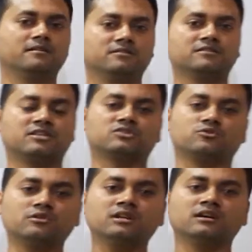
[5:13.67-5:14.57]
This is
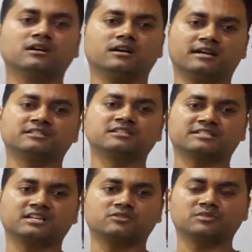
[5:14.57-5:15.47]
known as the
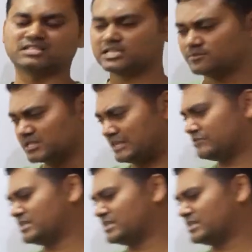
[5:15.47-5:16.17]
trade winds. Let me tell you